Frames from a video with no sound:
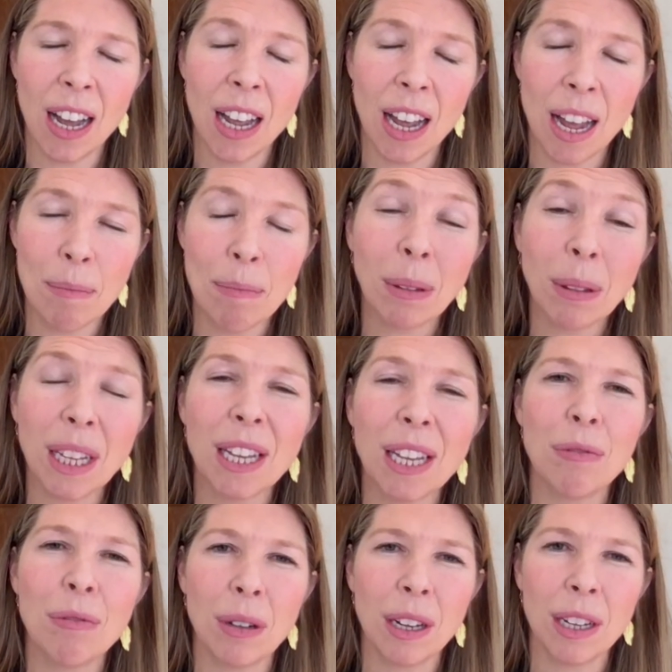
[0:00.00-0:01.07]
I
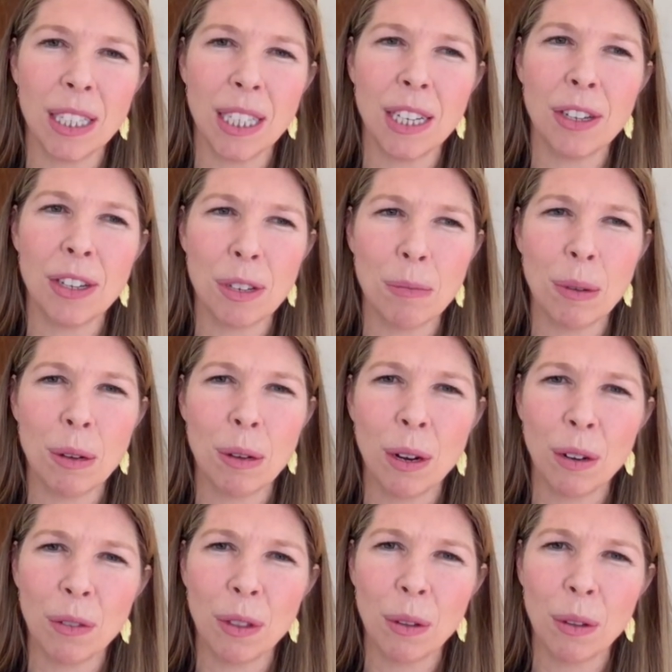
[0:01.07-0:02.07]
believe, will continue to be one of the